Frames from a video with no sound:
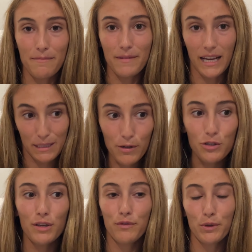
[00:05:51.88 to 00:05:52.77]

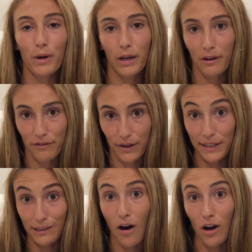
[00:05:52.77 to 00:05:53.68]
especially if you're going on a
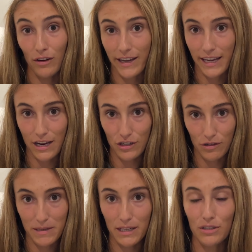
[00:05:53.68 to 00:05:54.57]
very long
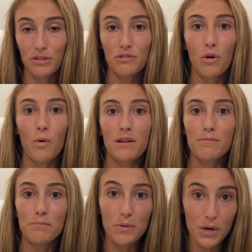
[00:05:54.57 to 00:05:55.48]
vacation, because you don't want
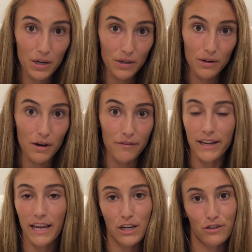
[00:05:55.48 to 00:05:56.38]
to book a
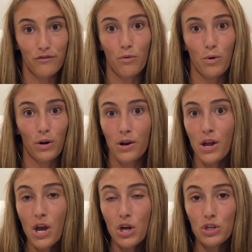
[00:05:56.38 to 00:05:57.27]
vacation for
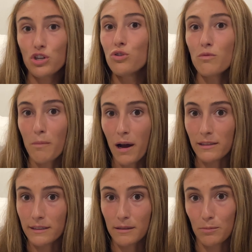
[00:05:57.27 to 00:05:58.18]
2
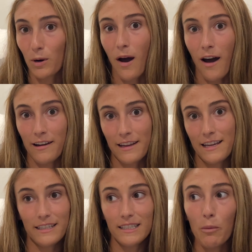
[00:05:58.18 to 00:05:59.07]
months abroad
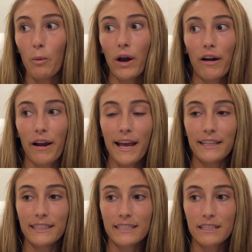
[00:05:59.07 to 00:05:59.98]
somewhere
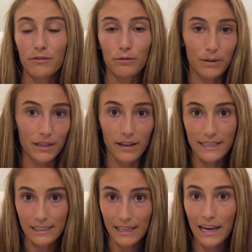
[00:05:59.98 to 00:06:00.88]
and
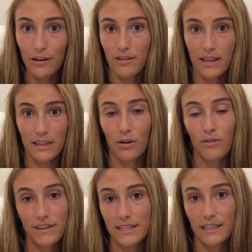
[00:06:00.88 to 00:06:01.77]
realize later that their
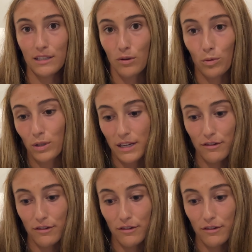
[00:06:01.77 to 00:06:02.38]
visa is only